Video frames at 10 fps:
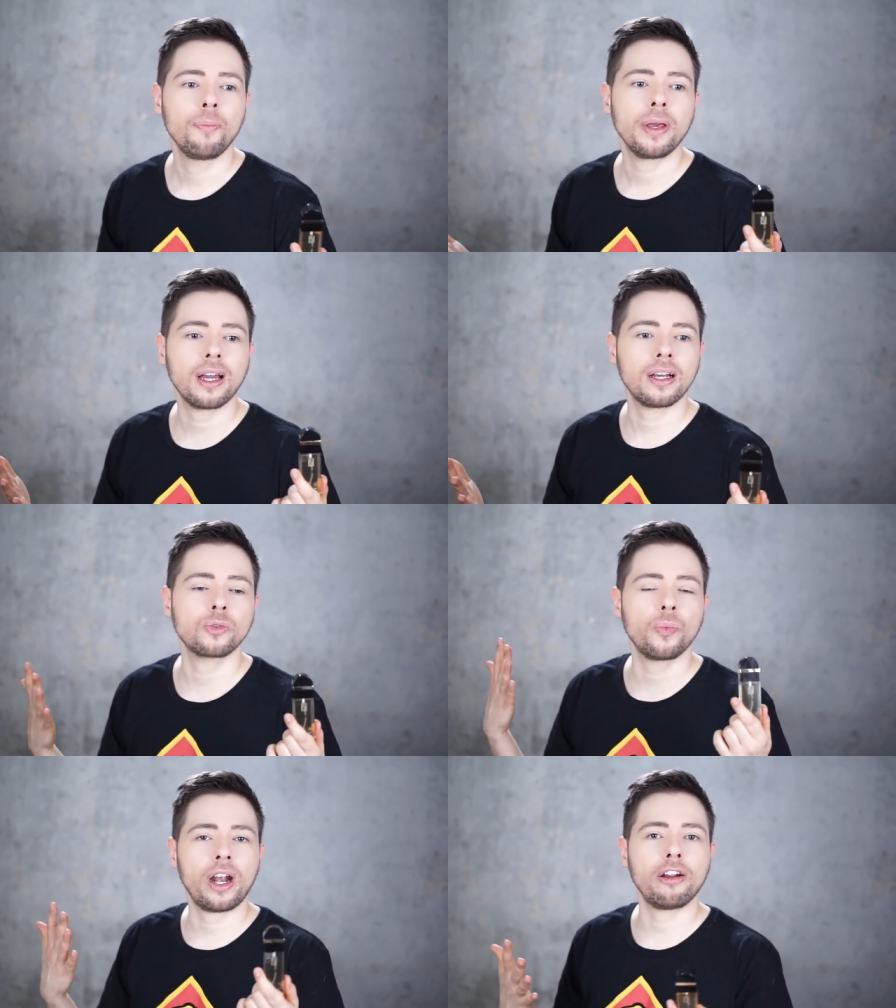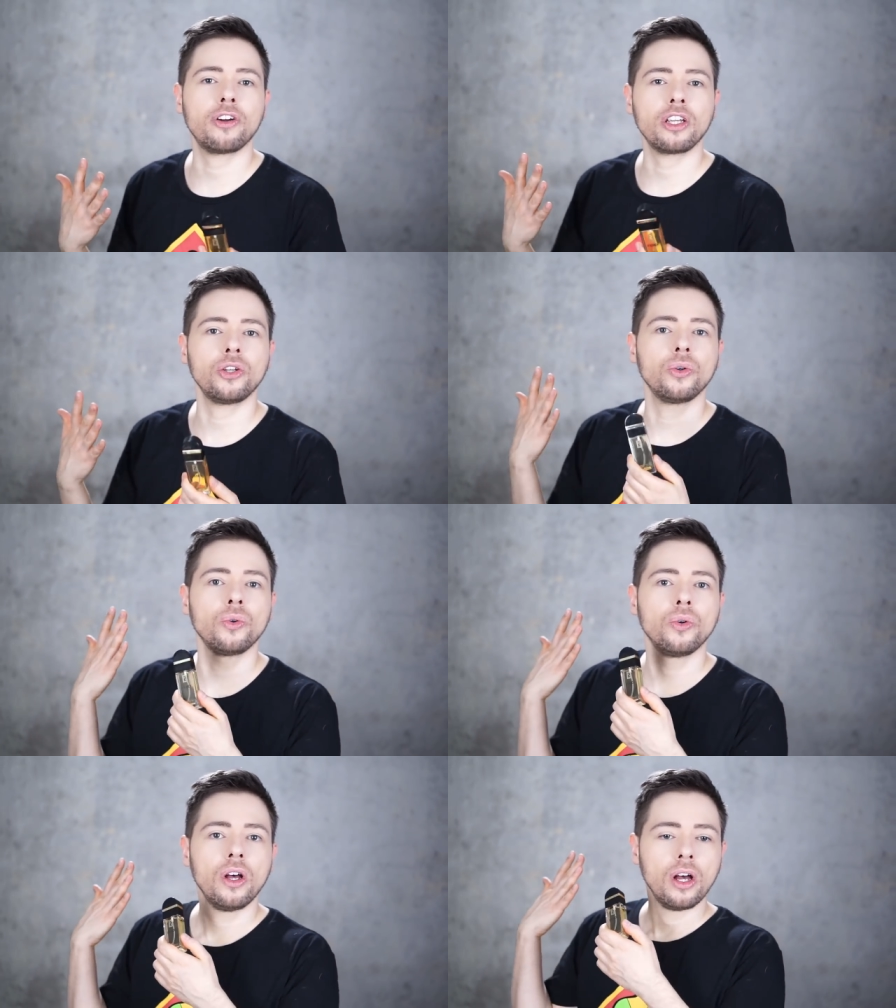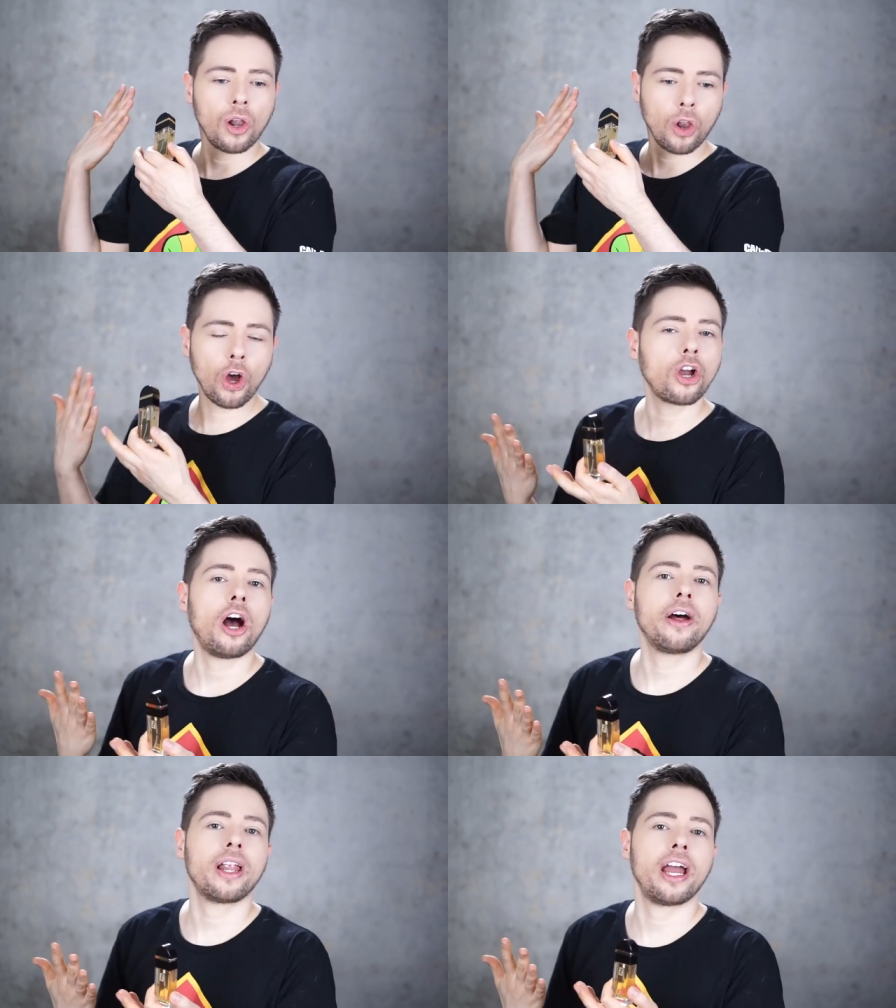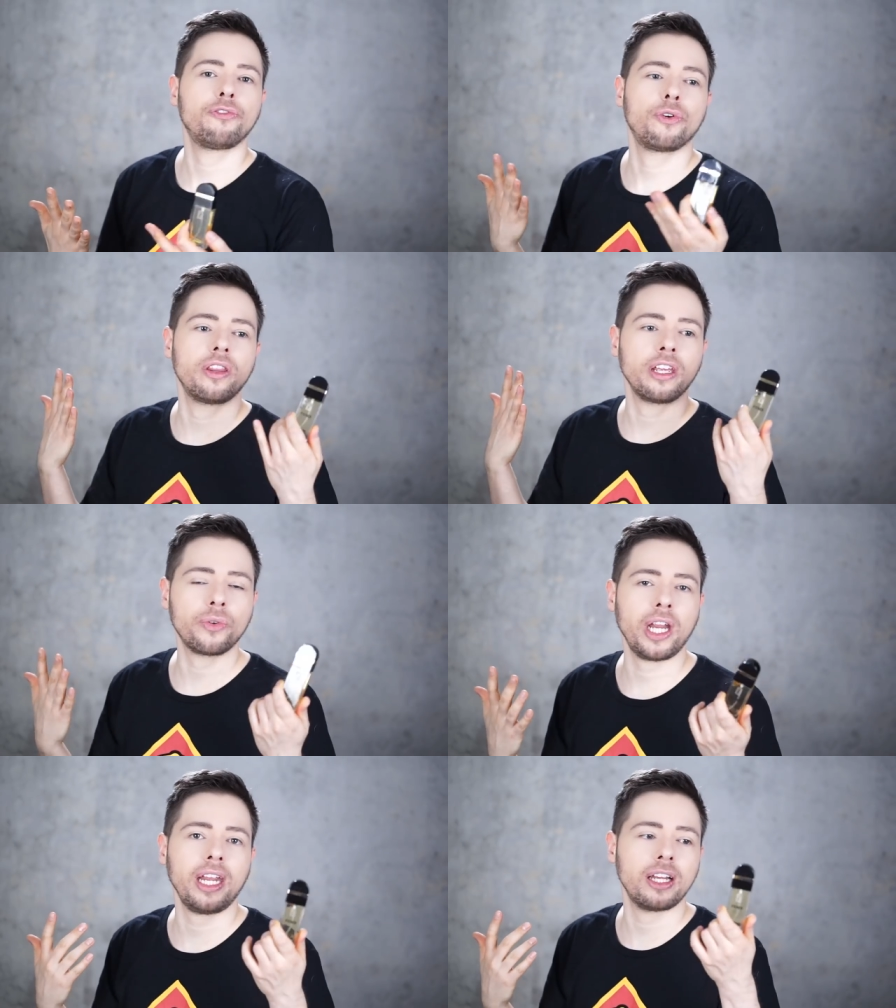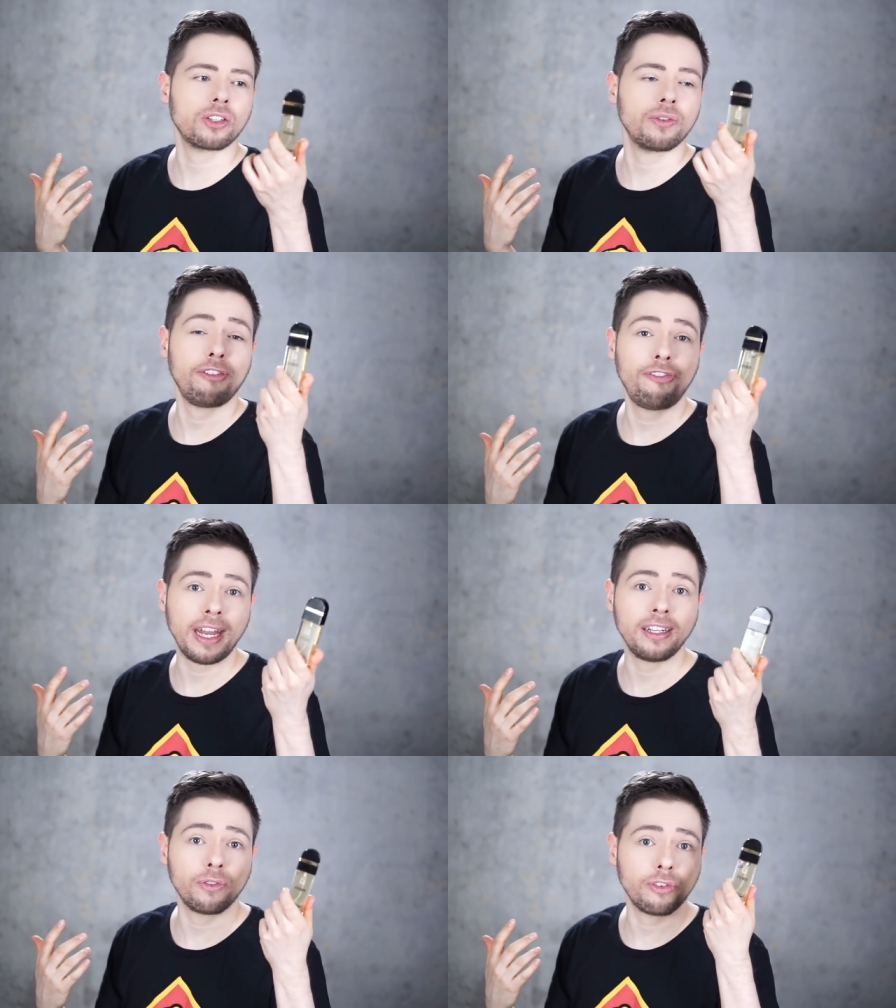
Because wherever you look online for the ingredients of the Fendi,